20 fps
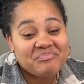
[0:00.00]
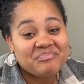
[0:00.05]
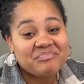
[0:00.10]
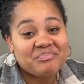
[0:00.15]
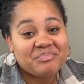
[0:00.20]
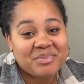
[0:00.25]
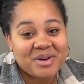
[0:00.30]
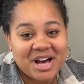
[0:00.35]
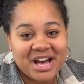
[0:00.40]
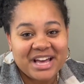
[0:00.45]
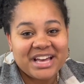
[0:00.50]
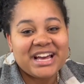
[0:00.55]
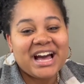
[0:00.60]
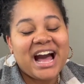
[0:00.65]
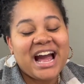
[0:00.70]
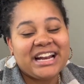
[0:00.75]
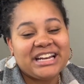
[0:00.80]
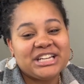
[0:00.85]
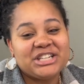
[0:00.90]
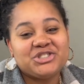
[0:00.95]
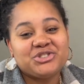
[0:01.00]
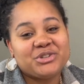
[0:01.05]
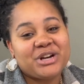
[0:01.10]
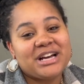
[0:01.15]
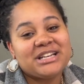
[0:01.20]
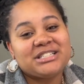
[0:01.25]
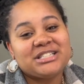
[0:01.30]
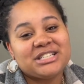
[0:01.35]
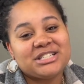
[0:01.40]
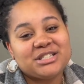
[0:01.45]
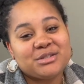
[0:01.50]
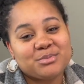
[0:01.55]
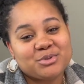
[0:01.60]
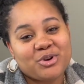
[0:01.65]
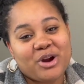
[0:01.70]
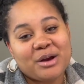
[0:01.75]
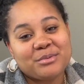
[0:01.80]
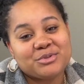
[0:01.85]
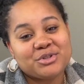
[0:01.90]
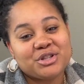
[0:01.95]
But I need you guys to
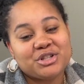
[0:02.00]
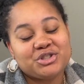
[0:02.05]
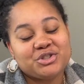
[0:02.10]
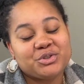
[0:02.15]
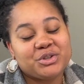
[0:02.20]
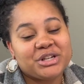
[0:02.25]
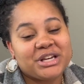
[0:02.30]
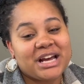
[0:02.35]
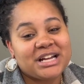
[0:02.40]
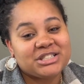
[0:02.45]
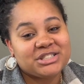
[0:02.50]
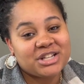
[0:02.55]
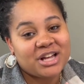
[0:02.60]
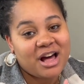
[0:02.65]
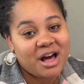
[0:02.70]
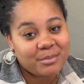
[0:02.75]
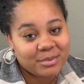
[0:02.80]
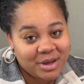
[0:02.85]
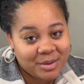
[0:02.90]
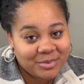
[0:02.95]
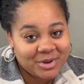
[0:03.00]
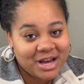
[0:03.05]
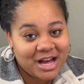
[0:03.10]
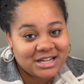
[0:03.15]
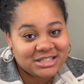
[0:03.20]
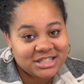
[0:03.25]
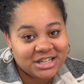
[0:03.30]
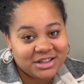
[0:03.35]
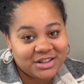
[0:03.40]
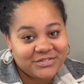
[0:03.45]
subscribe so that you can catch the upcoming content